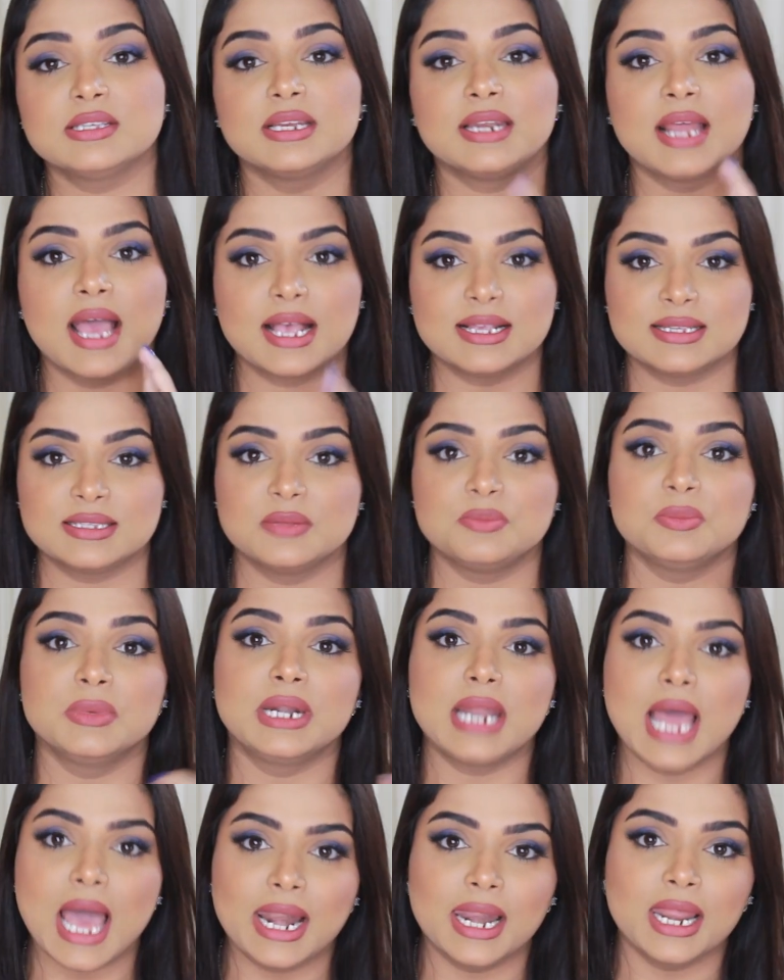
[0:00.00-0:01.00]
It has the
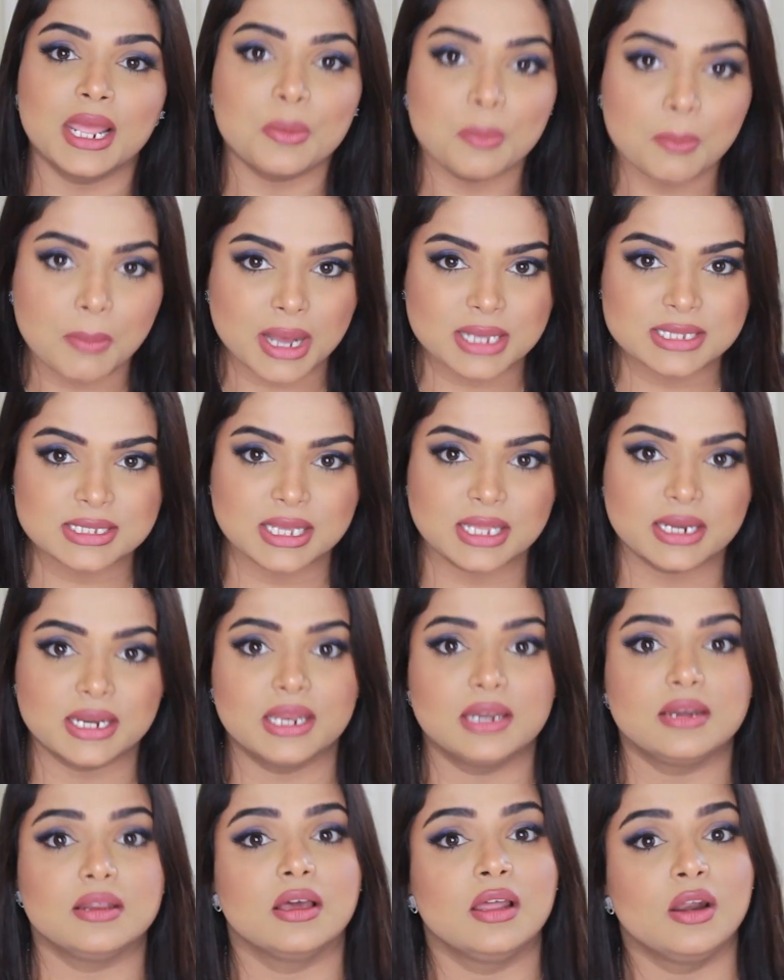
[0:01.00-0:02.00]
metallic musk in
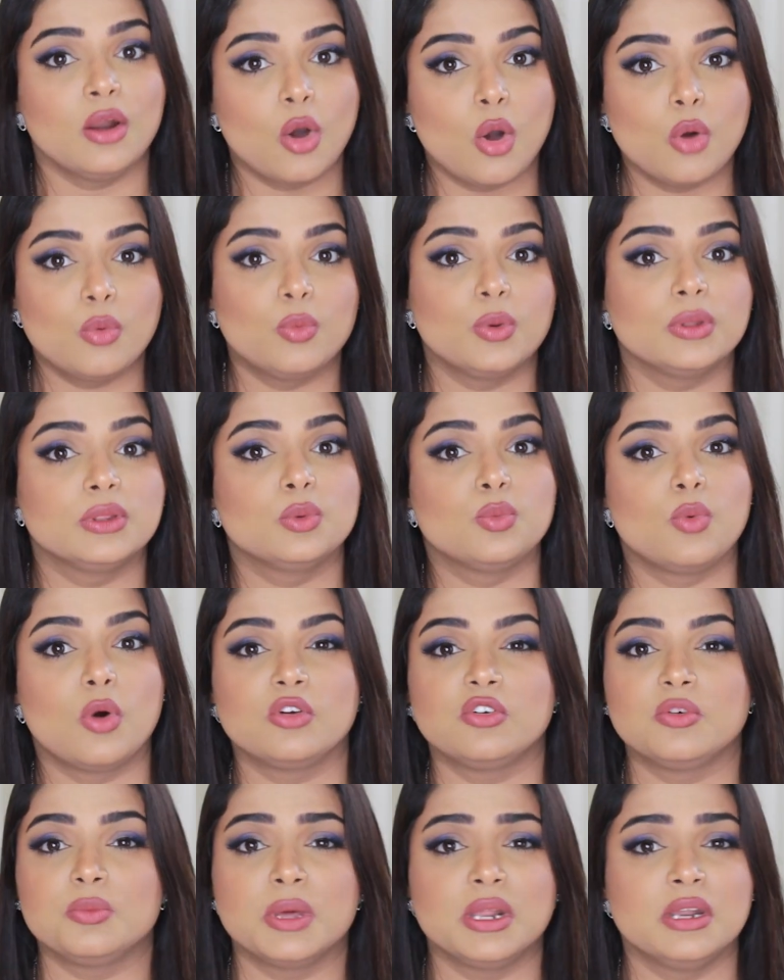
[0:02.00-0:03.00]
it along with the
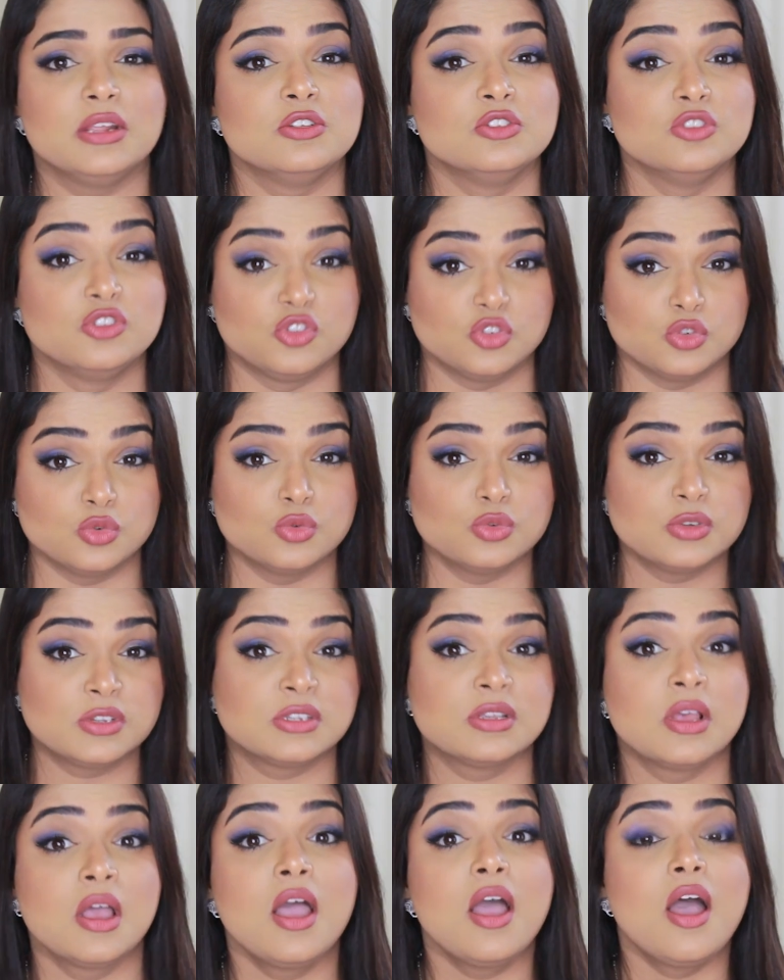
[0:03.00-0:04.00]
watermelon
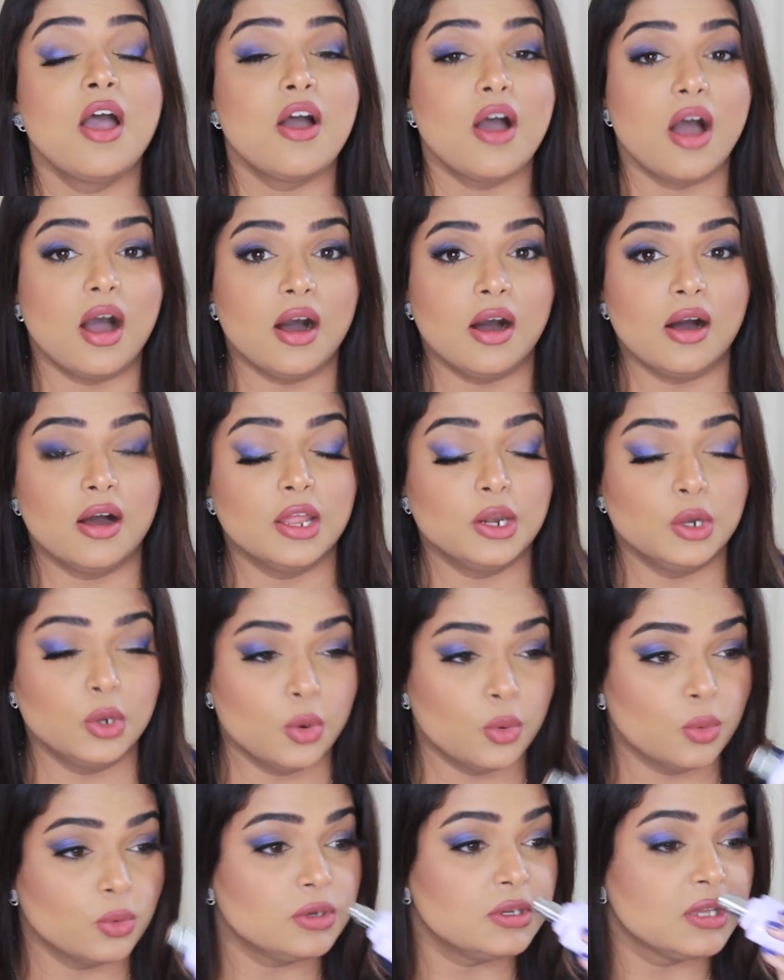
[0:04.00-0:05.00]
juice
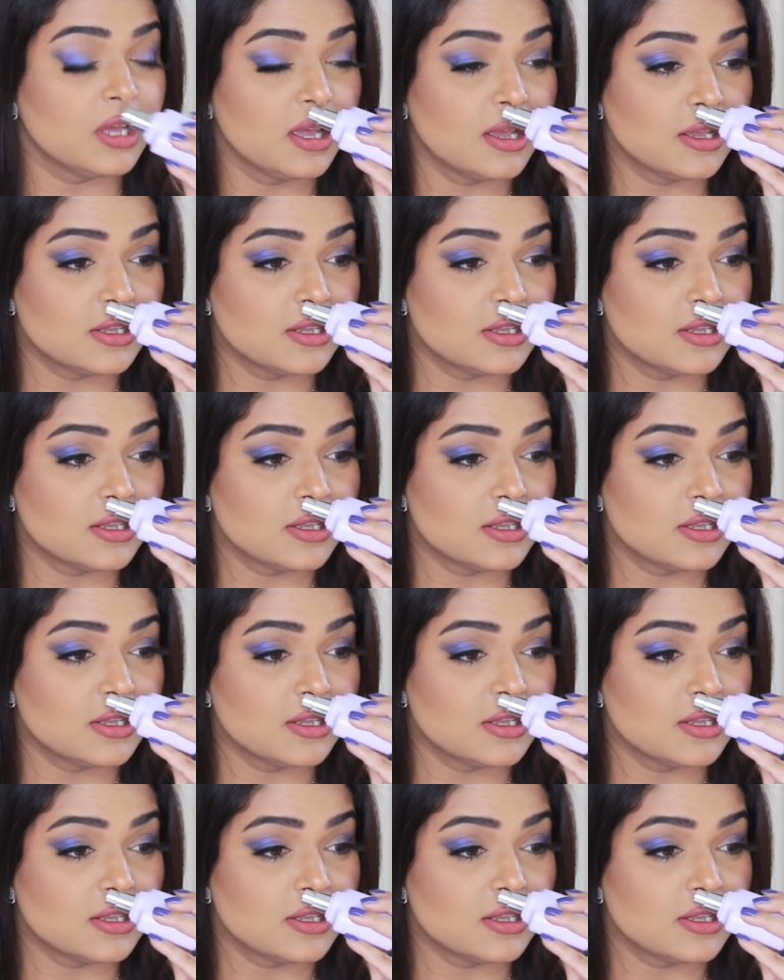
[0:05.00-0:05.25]
note.